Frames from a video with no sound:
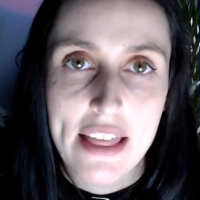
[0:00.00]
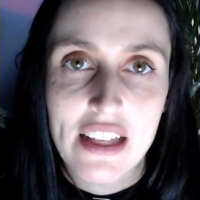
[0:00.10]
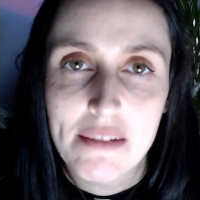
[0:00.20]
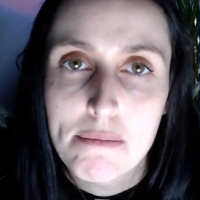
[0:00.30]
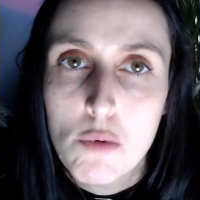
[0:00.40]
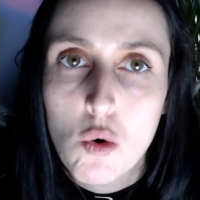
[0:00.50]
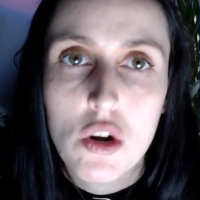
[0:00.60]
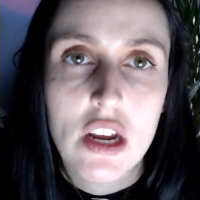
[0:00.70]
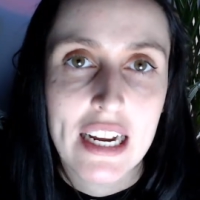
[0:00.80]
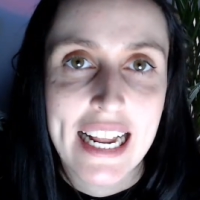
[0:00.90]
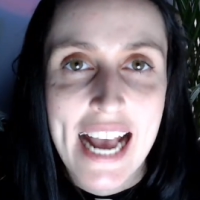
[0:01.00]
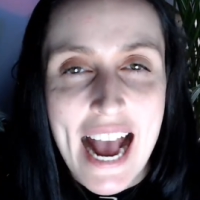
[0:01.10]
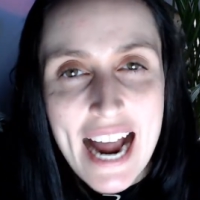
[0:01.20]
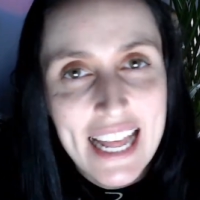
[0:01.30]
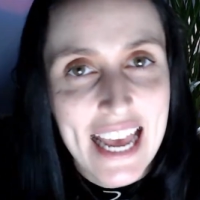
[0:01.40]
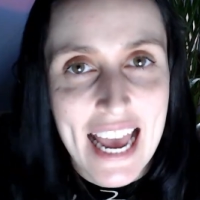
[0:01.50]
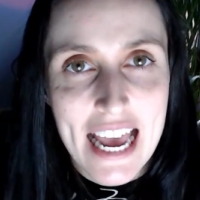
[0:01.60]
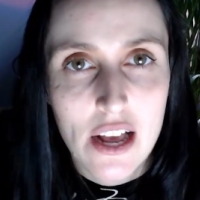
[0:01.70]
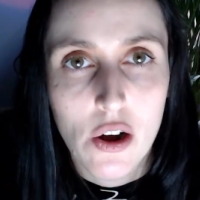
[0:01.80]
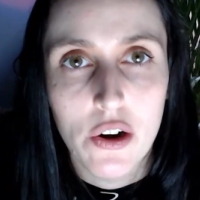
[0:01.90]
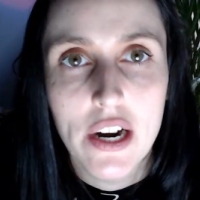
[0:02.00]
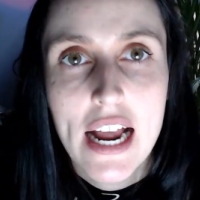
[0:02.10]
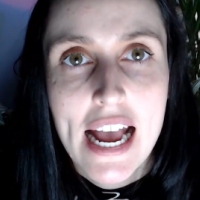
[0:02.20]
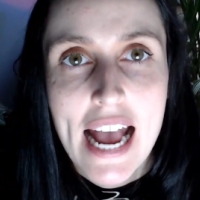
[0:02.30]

And the more you're going to get out of your ego